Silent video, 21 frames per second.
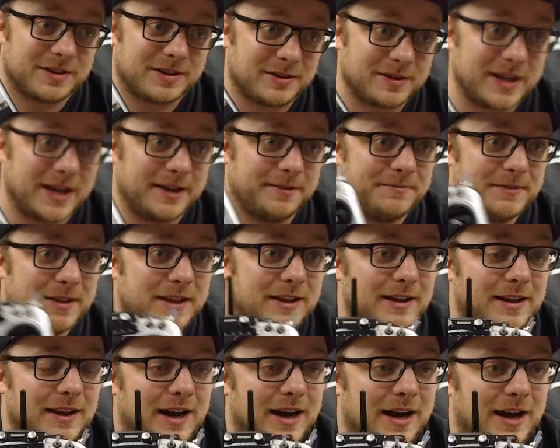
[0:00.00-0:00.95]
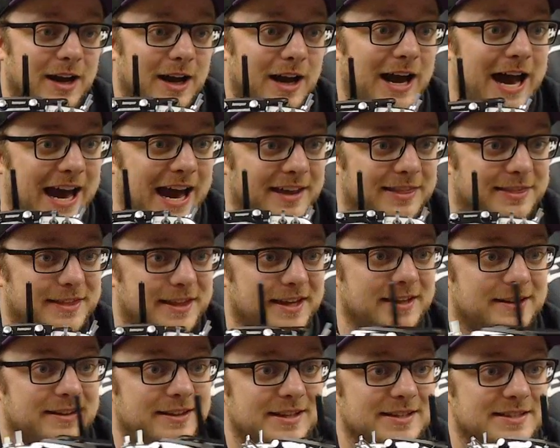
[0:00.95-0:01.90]
Okay. I
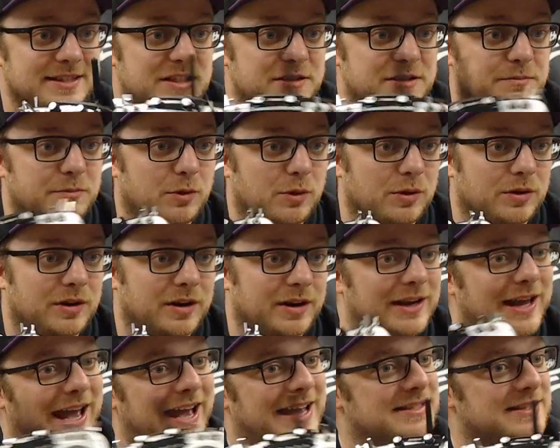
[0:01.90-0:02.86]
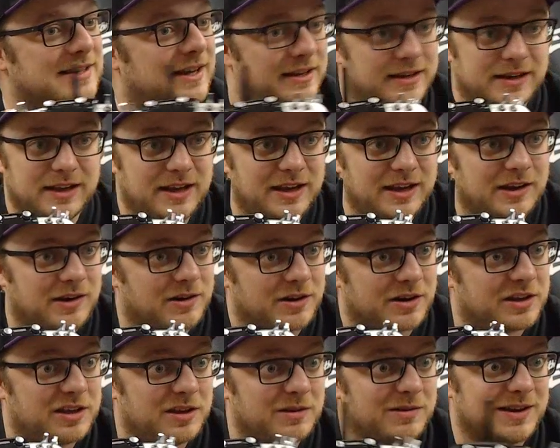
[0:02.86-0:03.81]
think this is more an X9D or
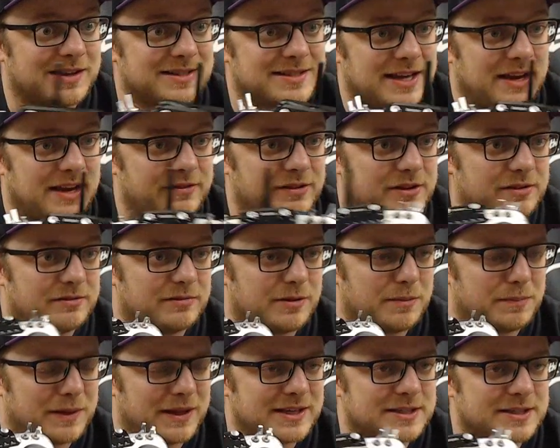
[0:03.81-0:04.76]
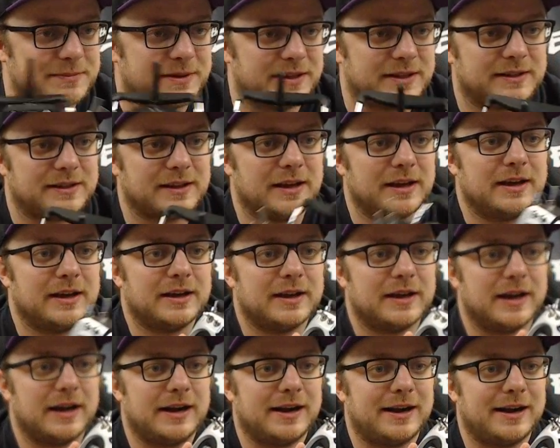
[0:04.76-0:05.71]
a QX7 replacement.
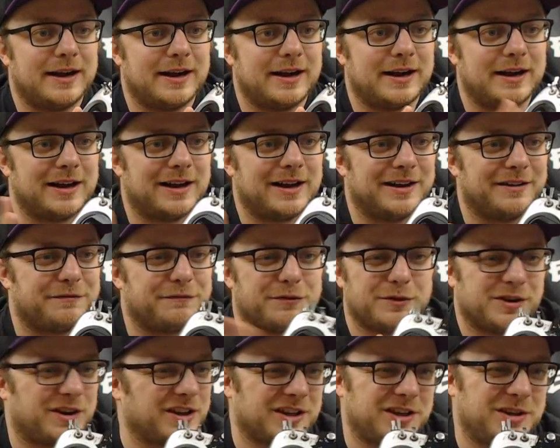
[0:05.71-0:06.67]
For the